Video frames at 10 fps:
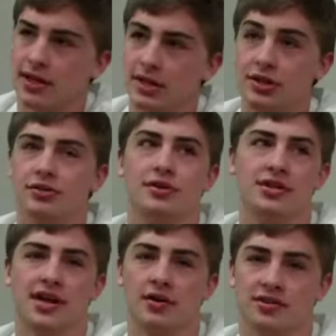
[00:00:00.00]
you
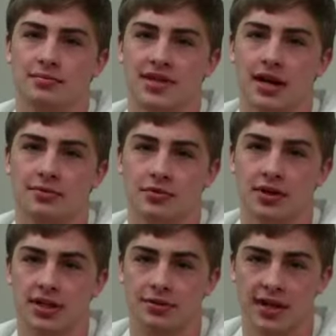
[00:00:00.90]
could tell sometimes where
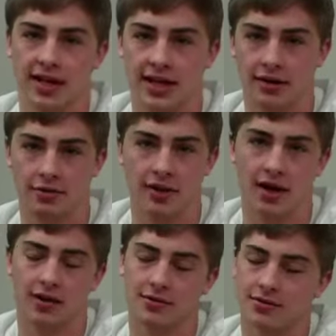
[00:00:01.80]
he would get hit really
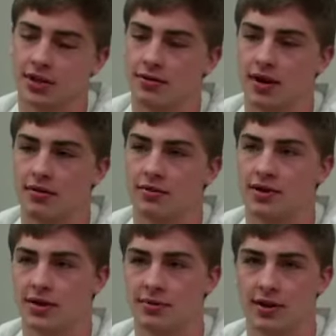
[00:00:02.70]
awkwardly or whatever,
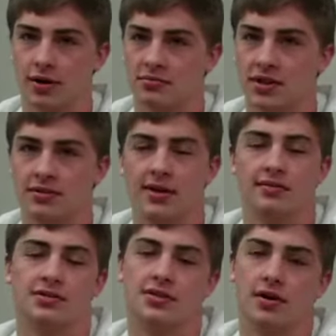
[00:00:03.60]
and he'd be hurt, but he would
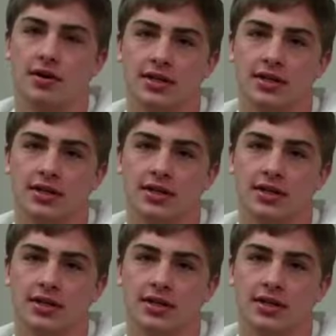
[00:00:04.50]
never show it.